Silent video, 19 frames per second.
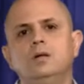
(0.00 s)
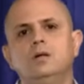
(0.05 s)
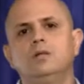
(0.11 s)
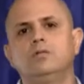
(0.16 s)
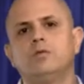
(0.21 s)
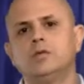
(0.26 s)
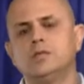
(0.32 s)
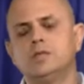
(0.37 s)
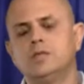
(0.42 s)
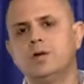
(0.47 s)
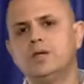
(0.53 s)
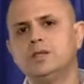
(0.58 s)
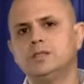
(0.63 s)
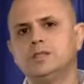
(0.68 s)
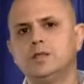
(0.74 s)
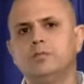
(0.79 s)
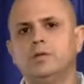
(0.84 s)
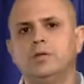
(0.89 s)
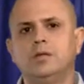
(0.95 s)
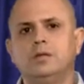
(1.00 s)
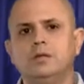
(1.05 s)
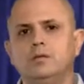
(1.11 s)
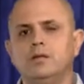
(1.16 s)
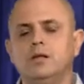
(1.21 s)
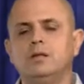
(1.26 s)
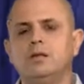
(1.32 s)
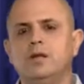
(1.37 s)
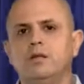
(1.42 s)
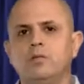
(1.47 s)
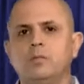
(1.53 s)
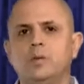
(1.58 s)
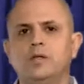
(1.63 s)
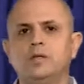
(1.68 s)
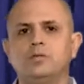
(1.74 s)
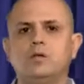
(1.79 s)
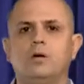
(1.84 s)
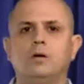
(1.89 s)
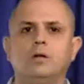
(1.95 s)
The first three is something that
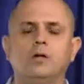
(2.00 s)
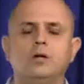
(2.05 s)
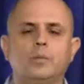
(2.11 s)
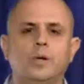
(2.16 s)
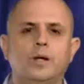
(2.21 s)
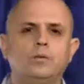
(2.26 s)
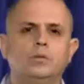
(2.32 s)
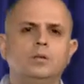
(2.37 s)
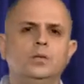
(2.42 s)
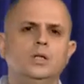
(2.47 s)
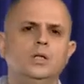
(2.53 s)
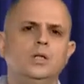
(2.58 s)
everybody's talking about.